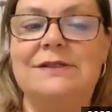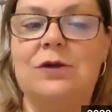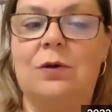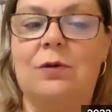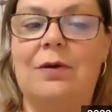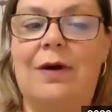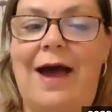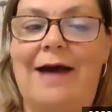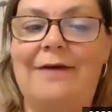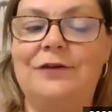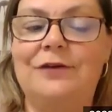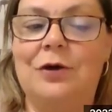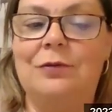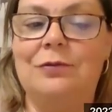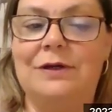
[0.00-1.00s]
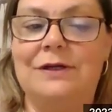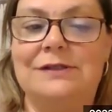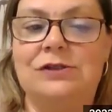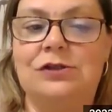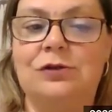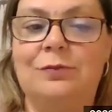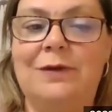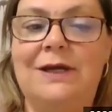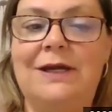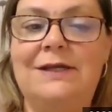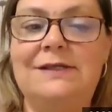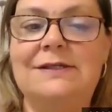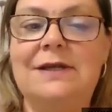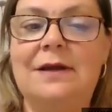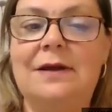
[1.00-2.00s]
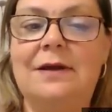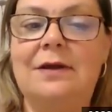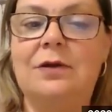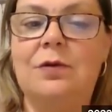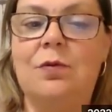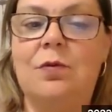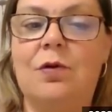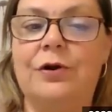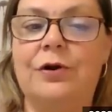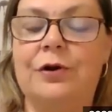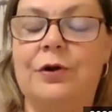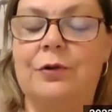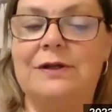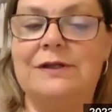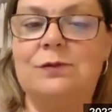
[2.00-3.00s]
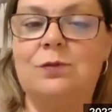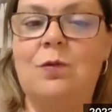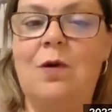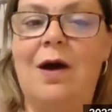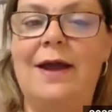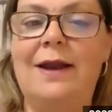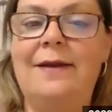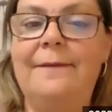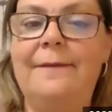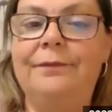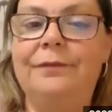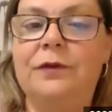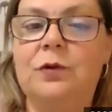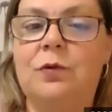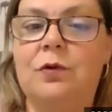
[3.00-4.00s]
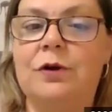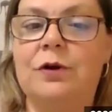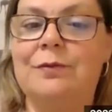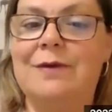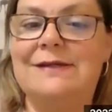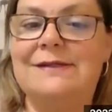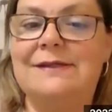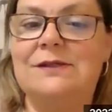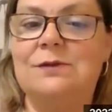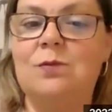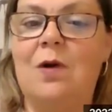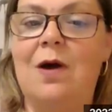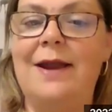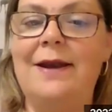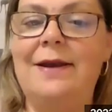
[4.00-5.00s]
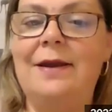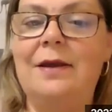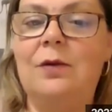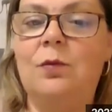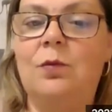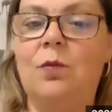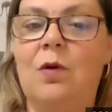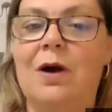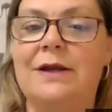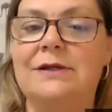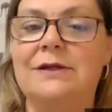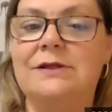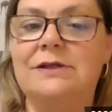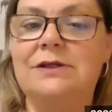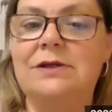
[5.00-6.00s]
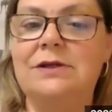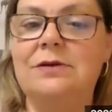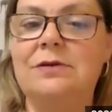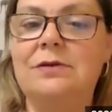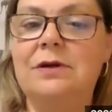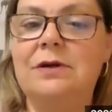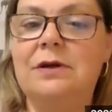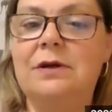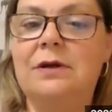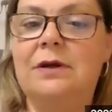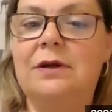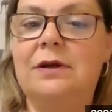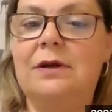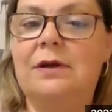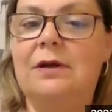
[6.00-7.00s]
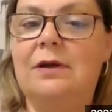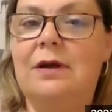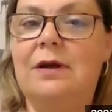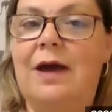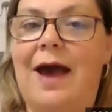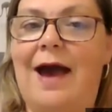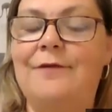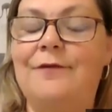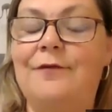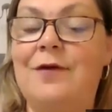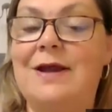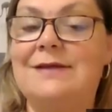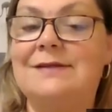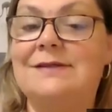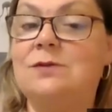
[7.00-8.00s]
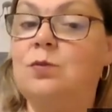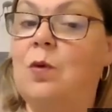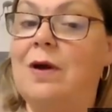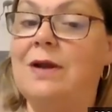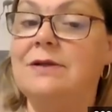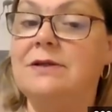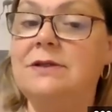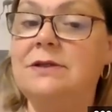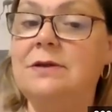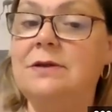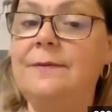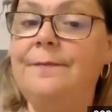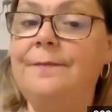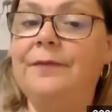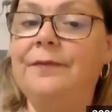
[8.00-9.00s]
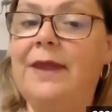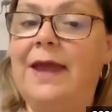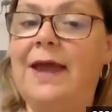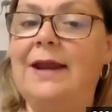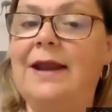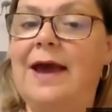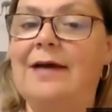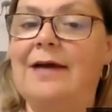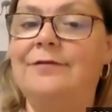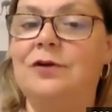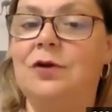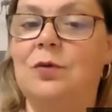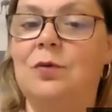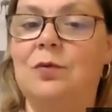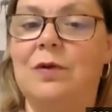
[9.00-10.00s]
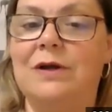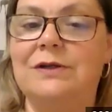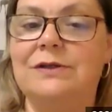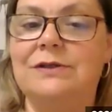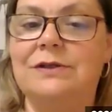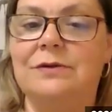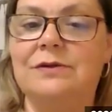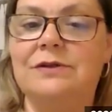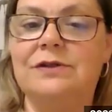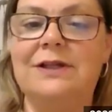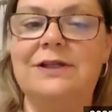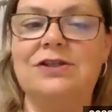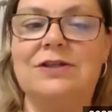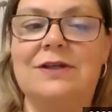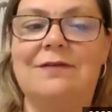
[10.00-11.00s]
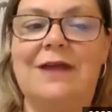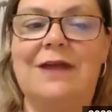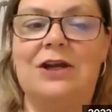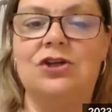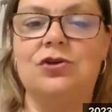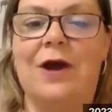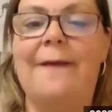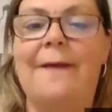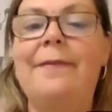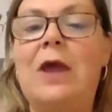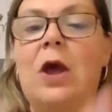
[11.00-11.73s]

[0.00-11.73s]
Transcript: So half note is 2 beats, quarter note is 1, quarter rest is 1, 1, 2, half rest 1, 2, and half note 1, 2. So let's give that a try.